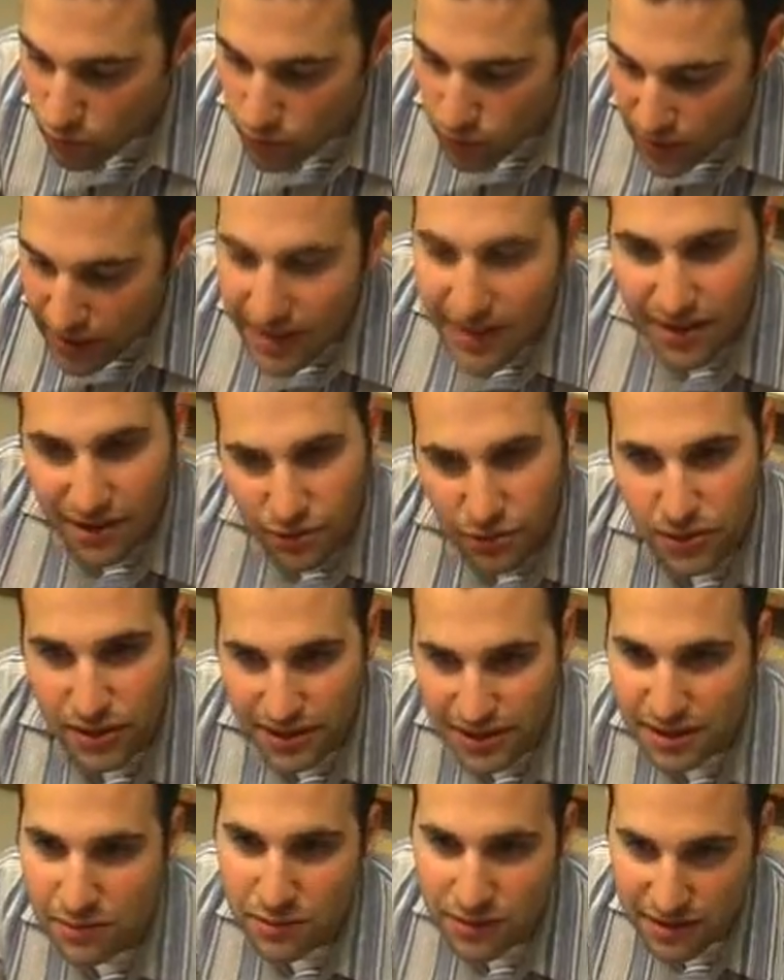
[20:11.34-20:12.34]
we can do it
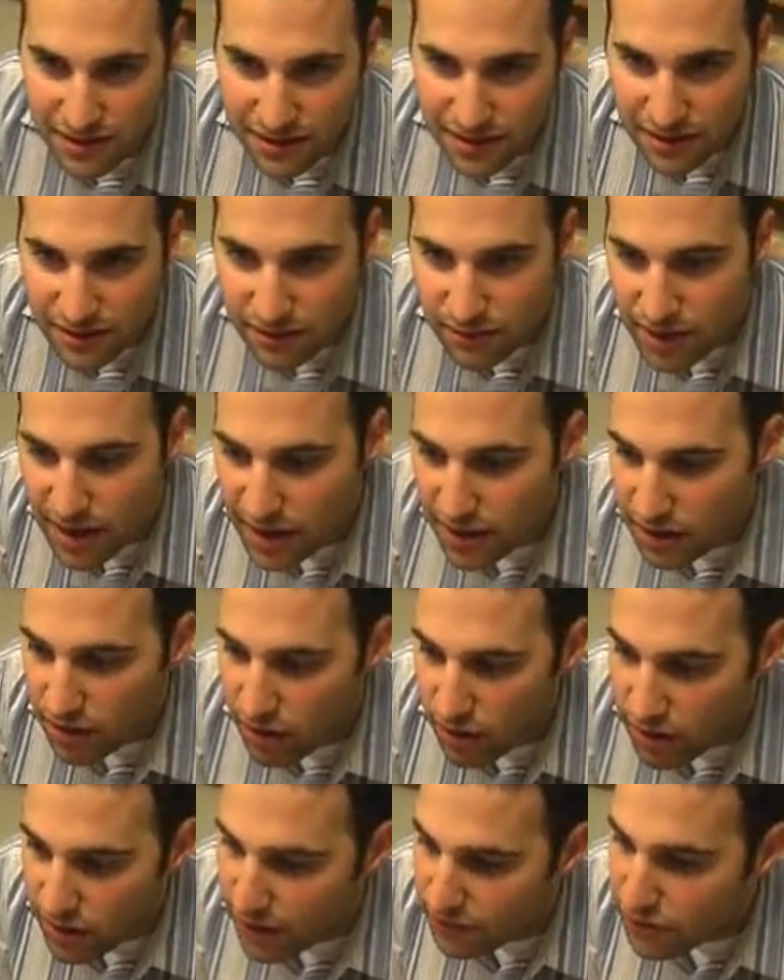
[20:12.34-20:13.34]
seamlessly, right?
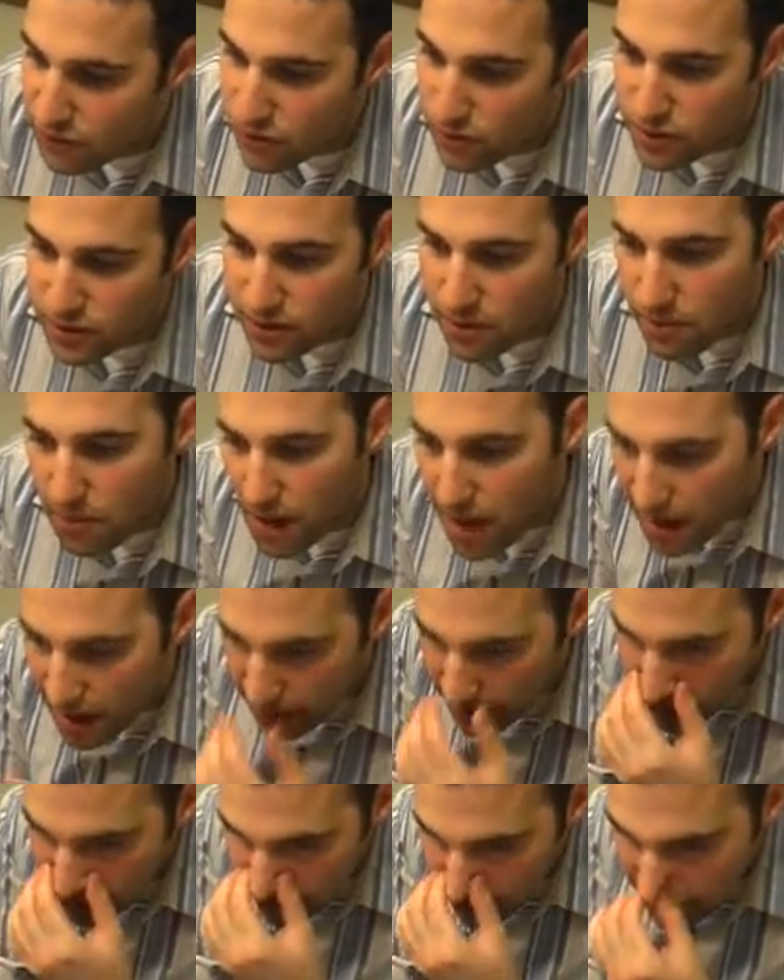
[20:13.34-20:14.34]
All you have to do is
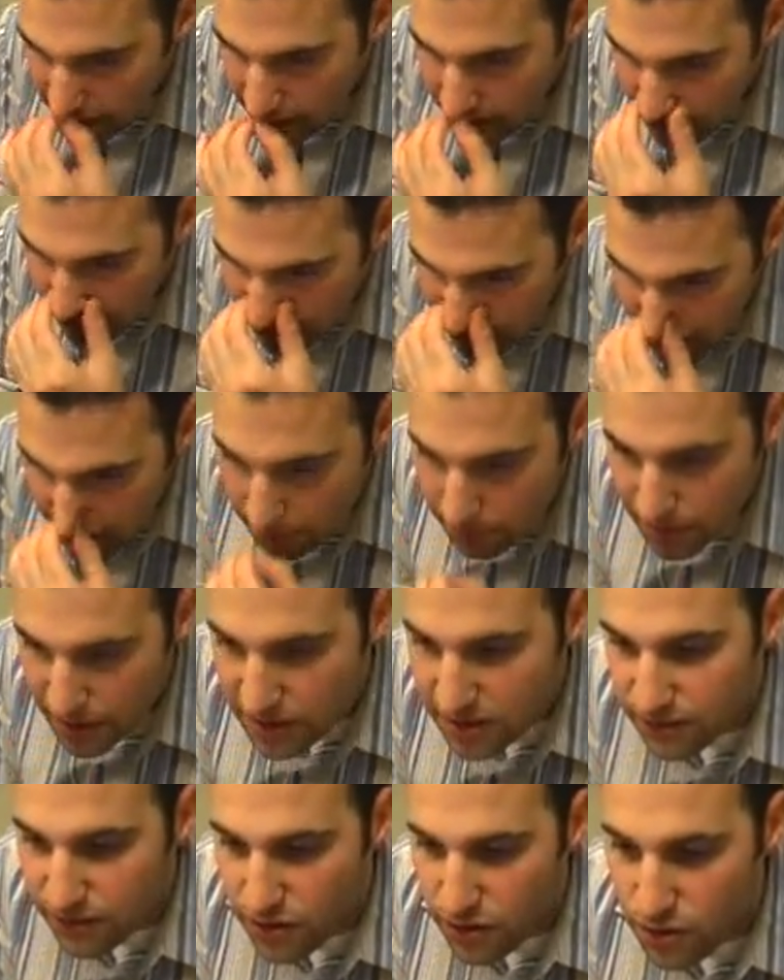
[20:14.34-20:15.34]
compile some
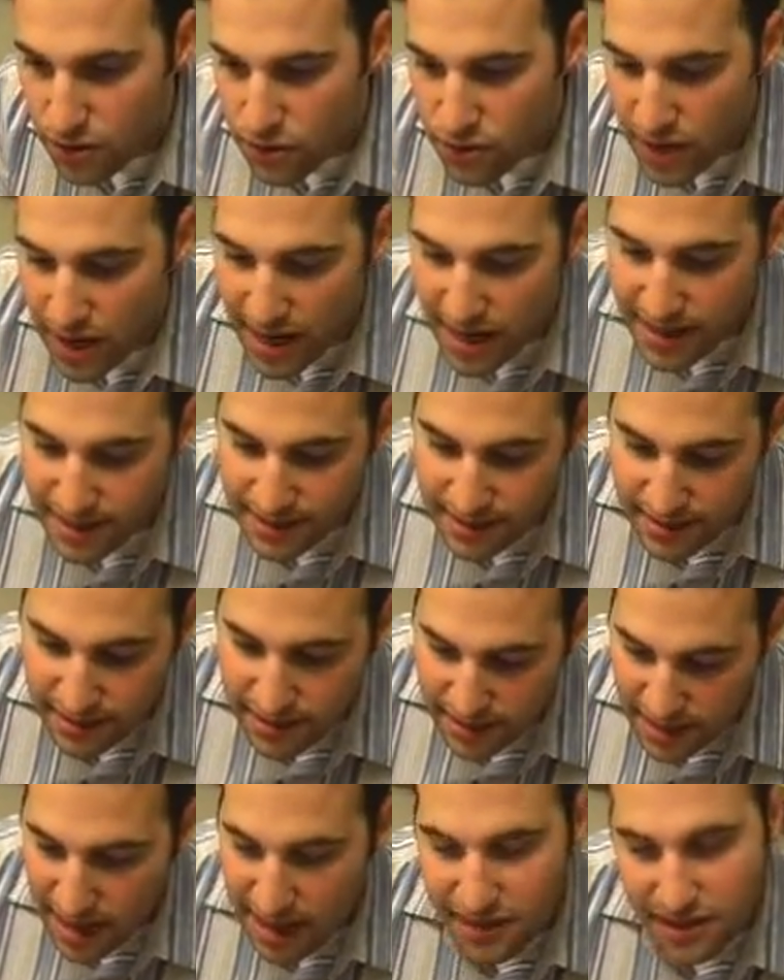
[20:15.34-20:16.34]
piece of code as
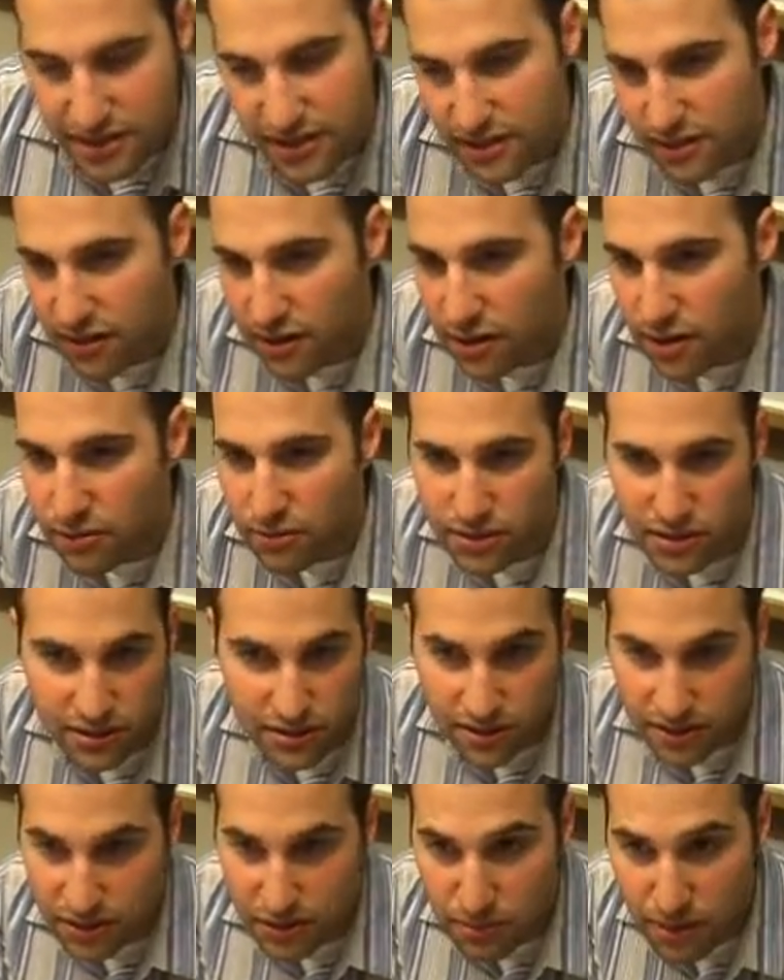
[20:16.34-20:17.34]
/CLR, which
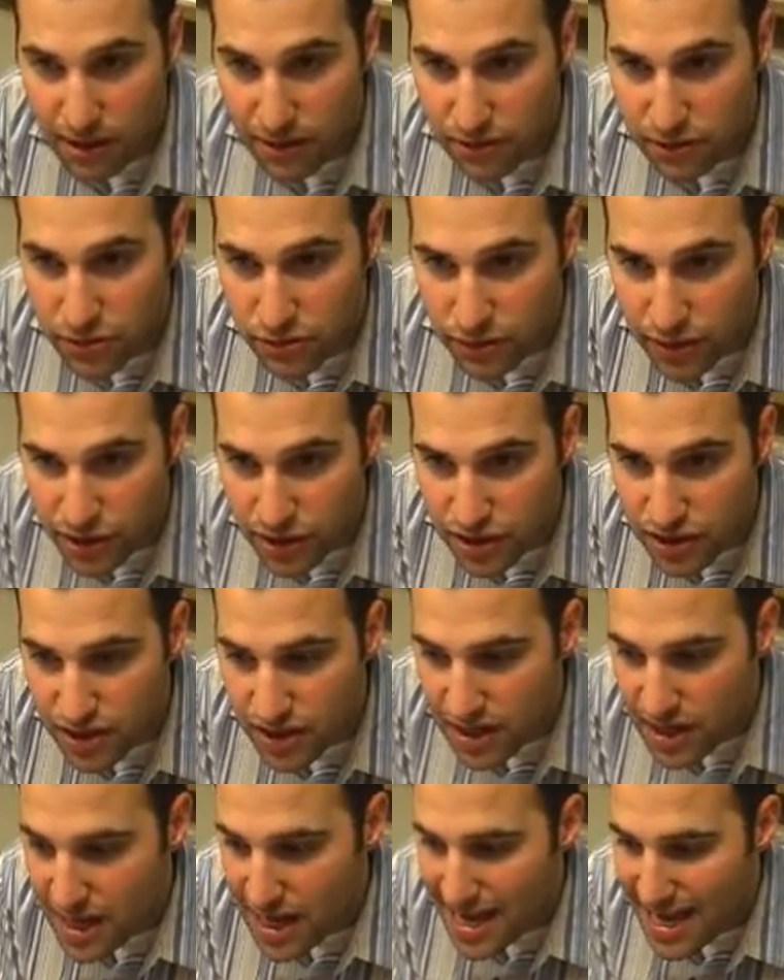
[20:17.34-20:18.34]
is a compiler switch,
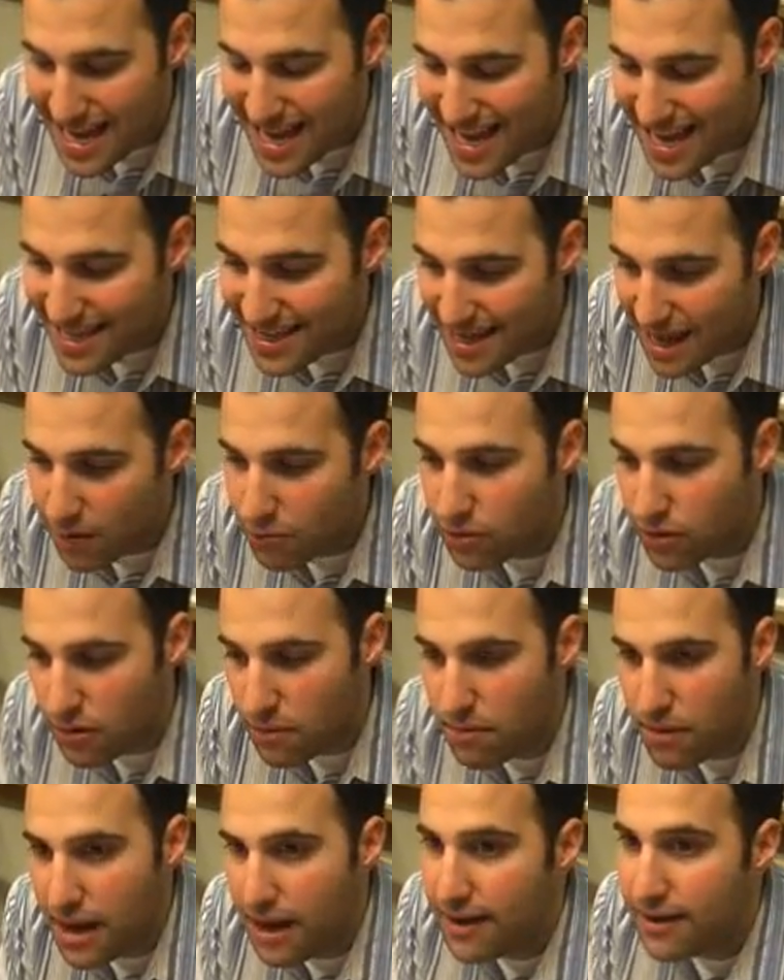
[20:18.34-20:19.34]
and that will
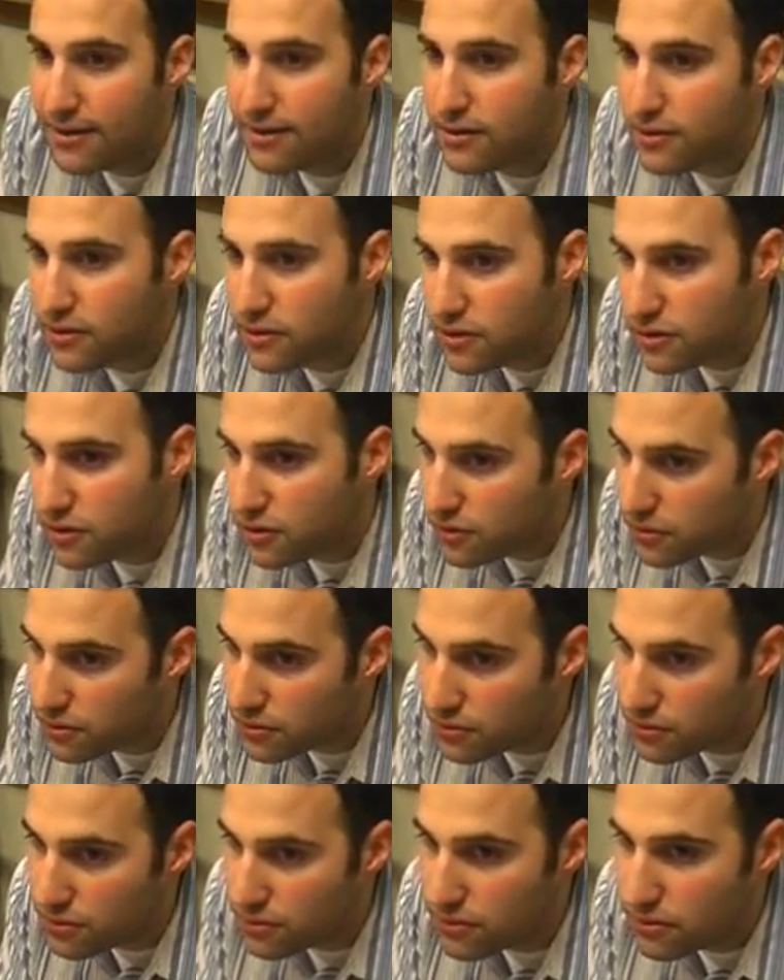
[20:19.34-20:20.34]
compile
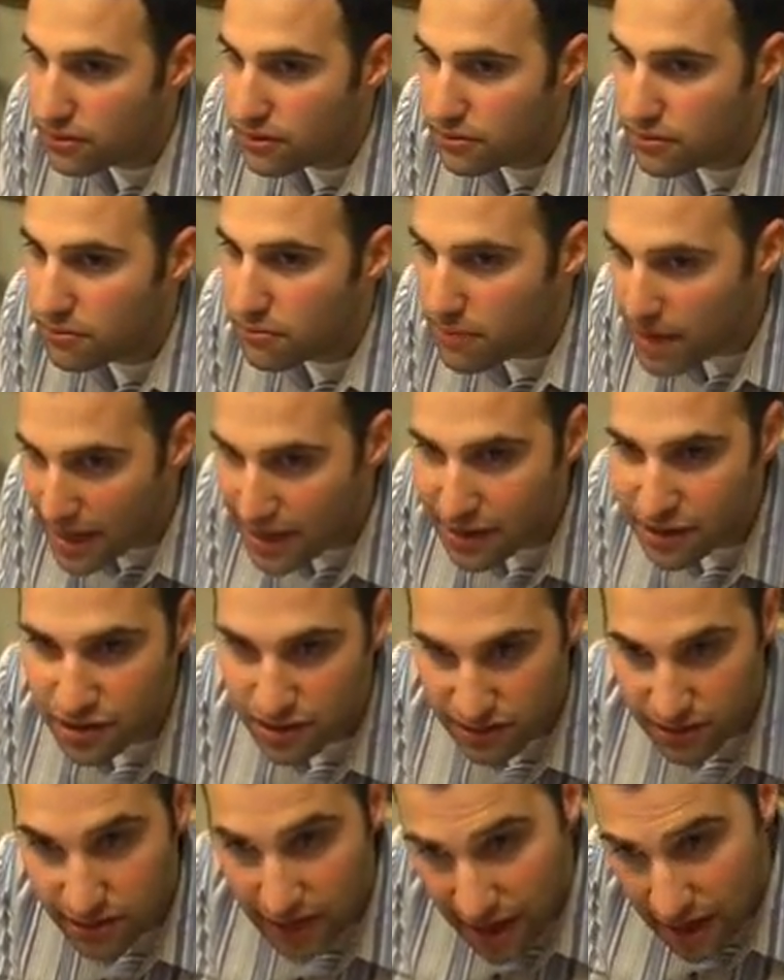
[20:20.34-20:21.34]
to
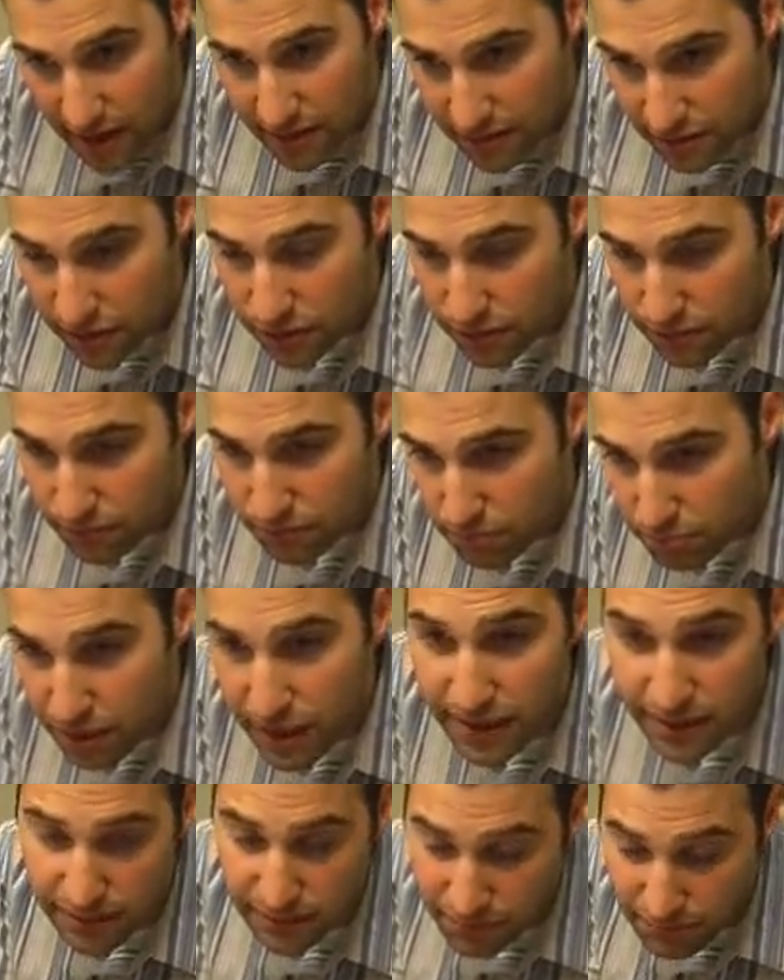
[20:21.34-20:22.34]
managed,
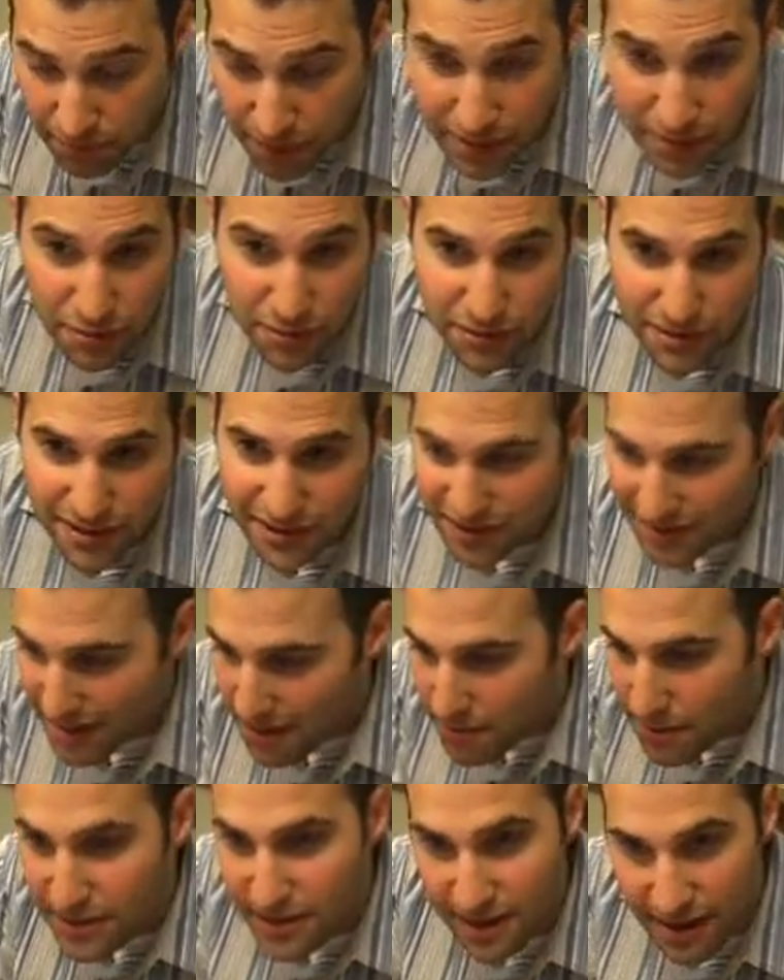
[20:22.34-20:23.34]
bytecode essentially,
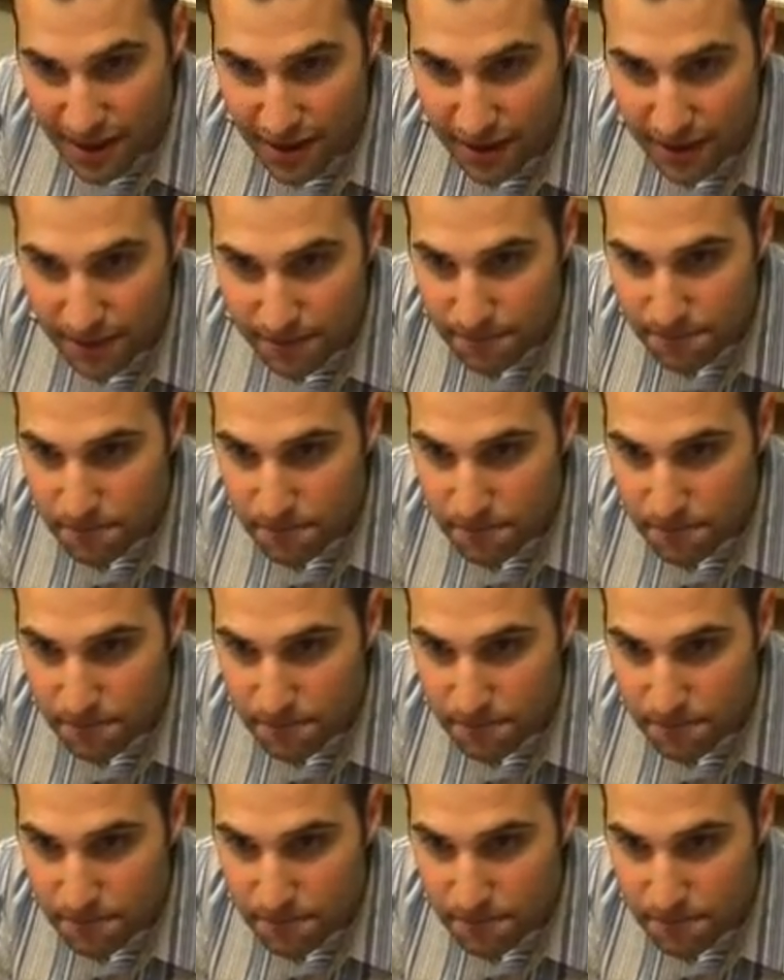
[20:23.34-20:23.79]
MSIL.